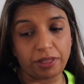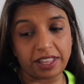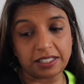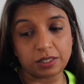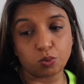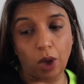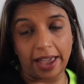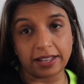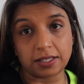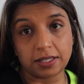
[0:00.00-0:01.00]
and they
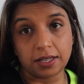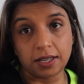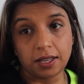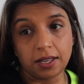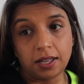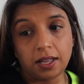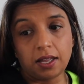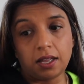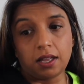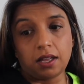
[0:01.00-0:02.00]
sweat,
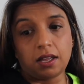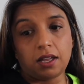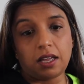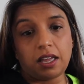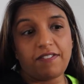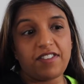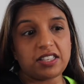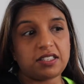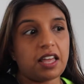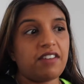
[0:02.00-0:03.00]
if
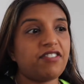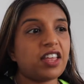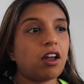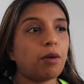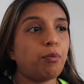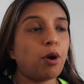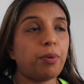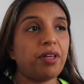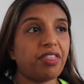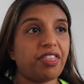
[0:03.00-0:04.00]
they're like
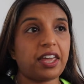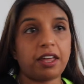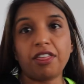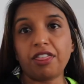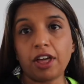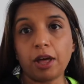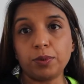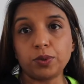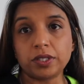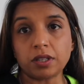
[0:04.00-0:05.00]
proper thick
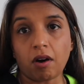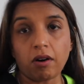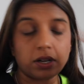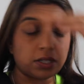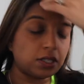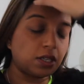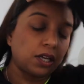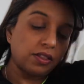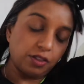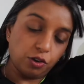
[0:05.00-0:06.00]
thermal socks,
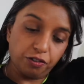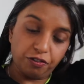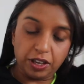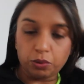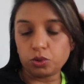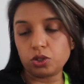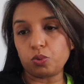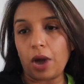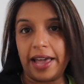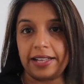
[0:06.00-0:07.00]
your feet will
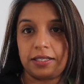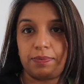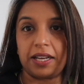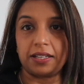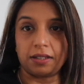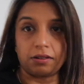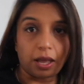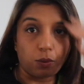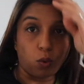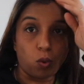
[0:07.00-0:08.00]
sweat because they'll
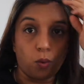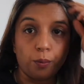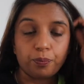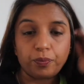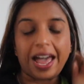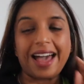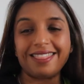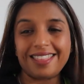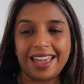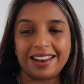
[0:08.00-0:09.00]
get warm,
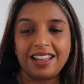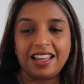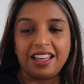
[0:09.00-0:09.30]
and then